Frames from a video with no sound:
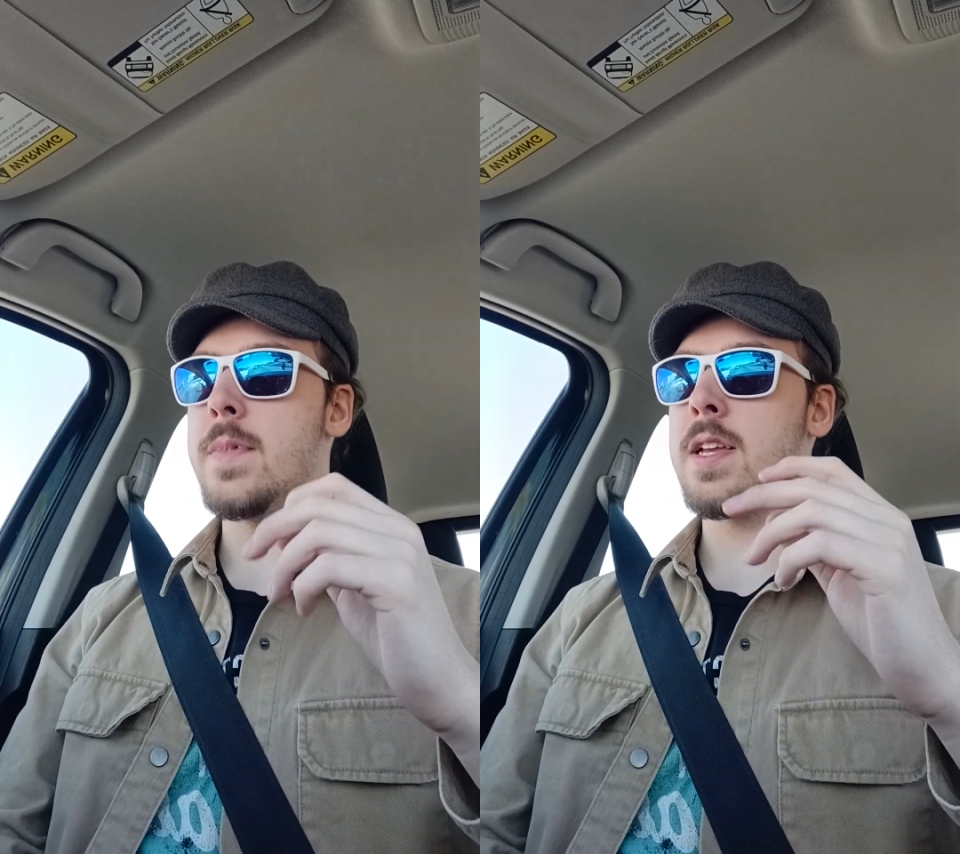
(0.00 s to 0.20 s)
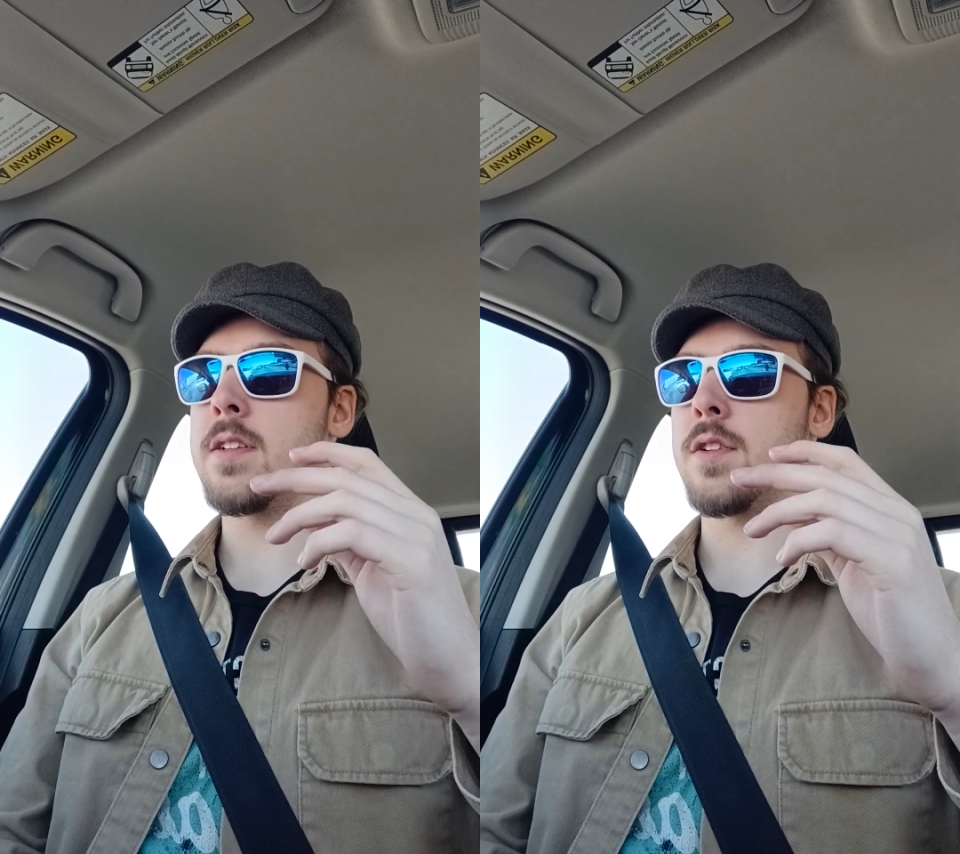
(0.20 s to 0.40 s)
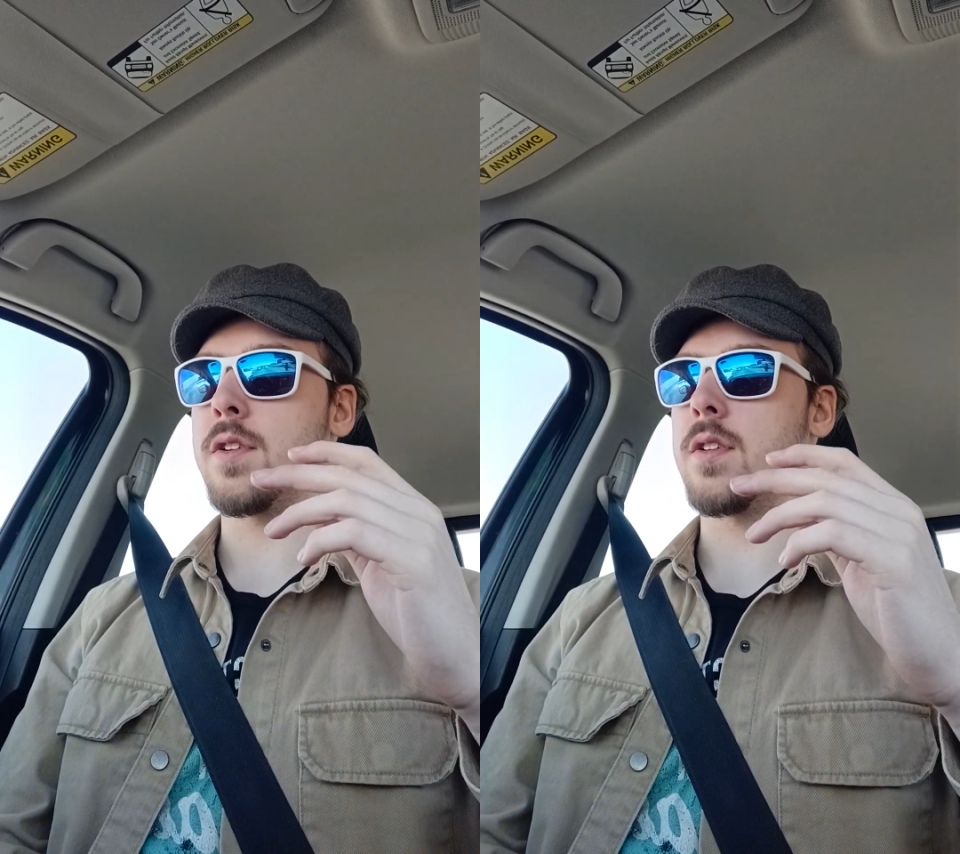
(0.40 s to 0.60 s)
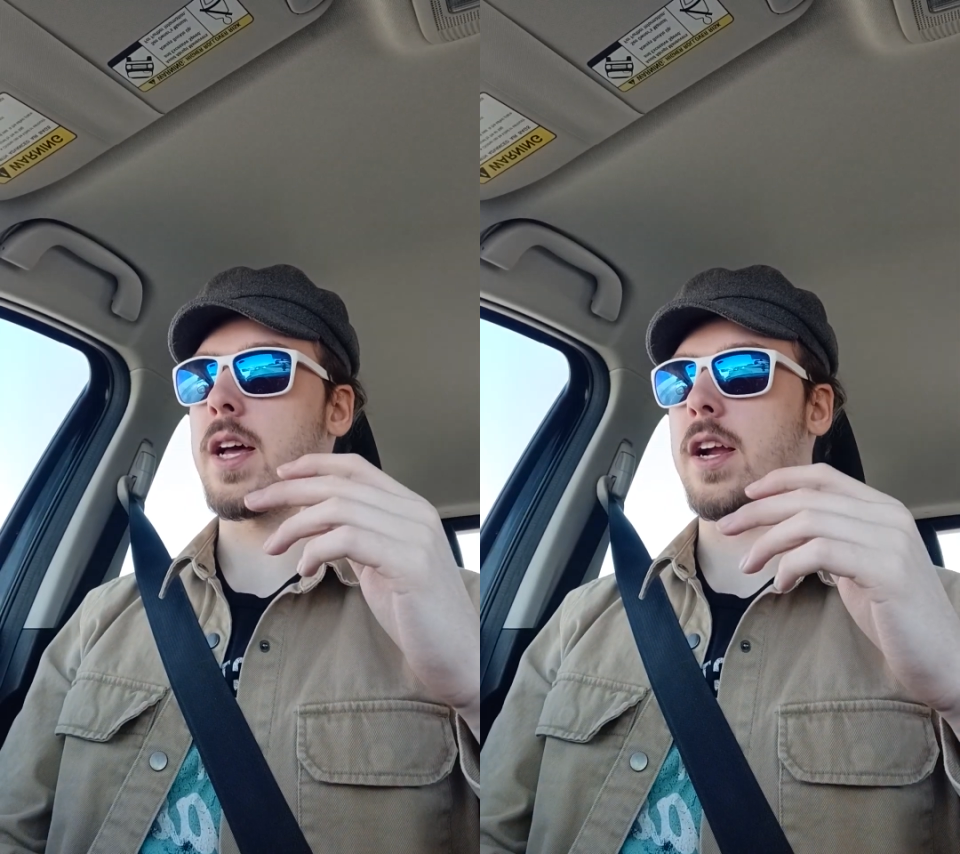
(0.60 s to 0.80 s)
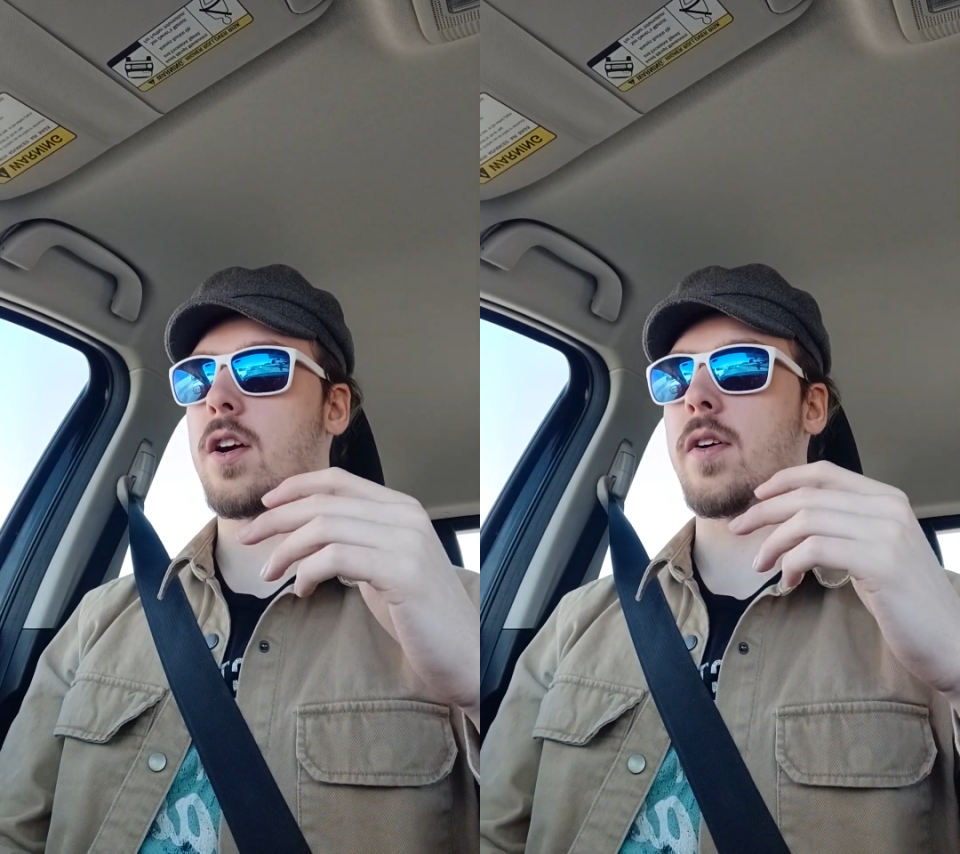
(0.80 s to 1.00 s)
So you're
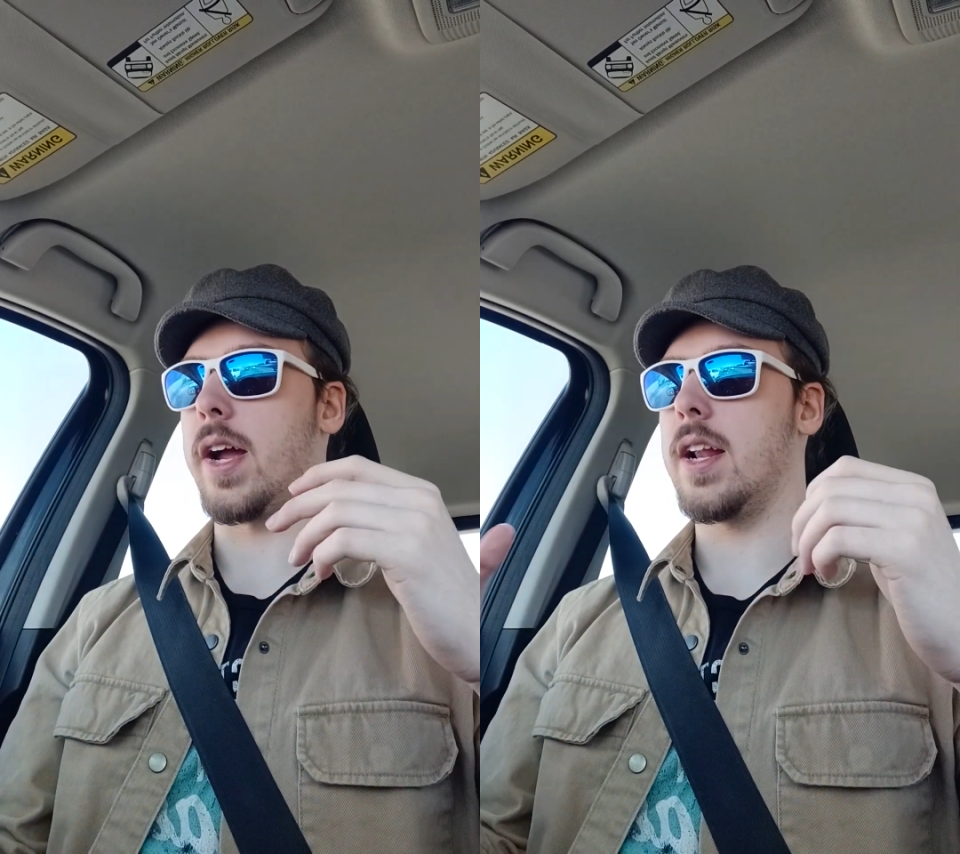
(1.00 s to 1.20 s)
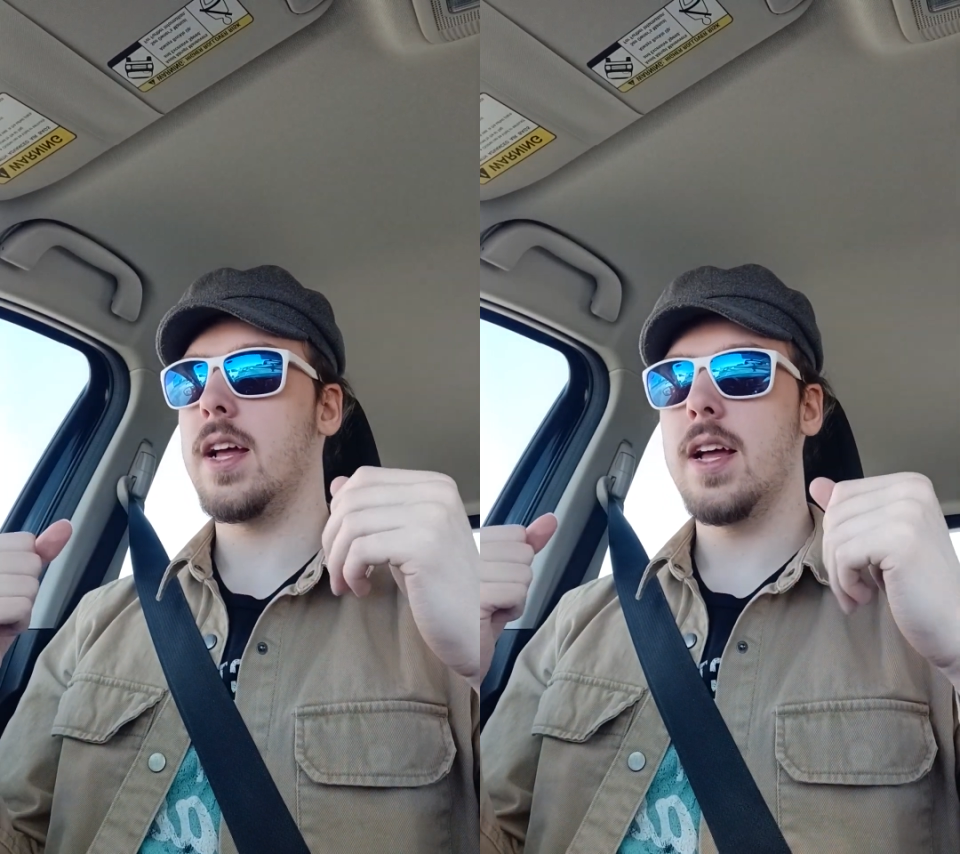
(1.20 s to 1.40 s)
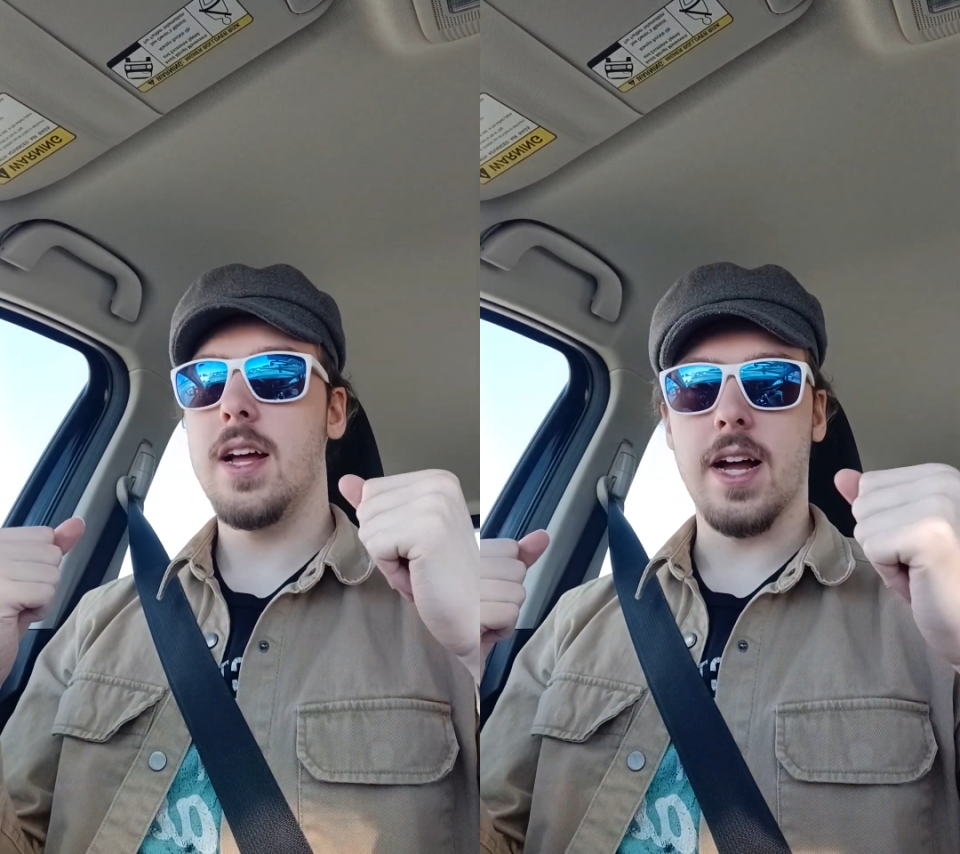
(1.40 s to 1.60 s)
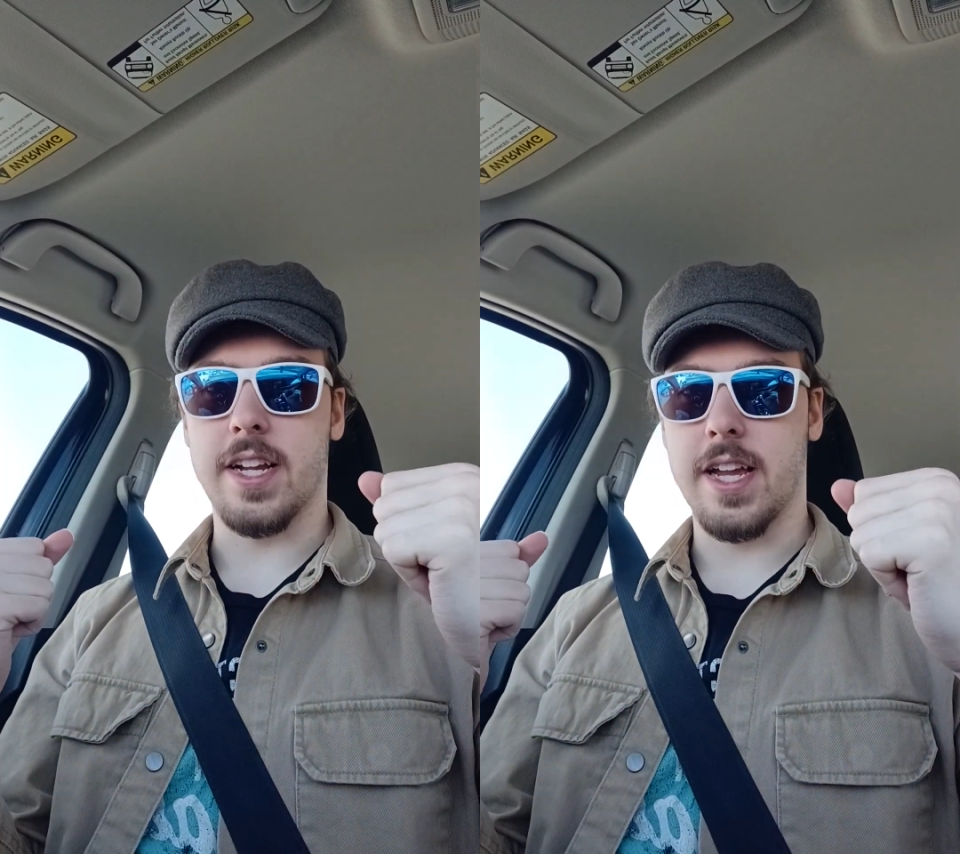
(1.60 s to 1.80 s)
like, all right, I